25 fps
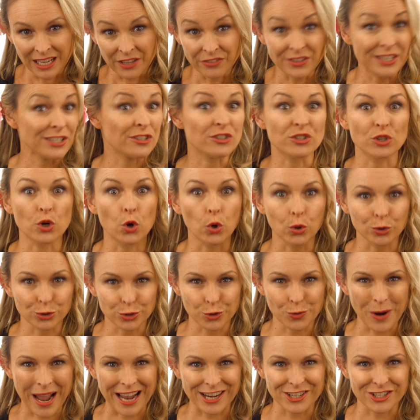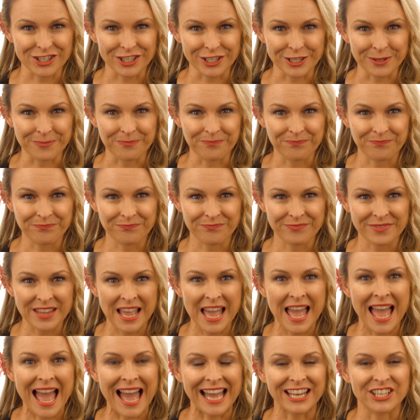This is a call to action,
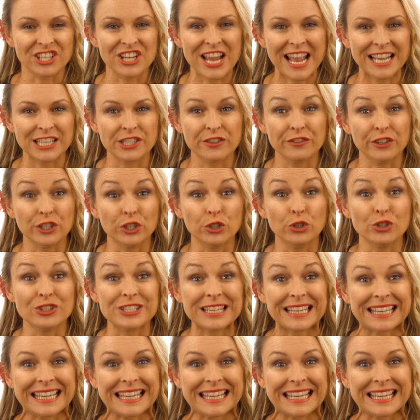a chance for you to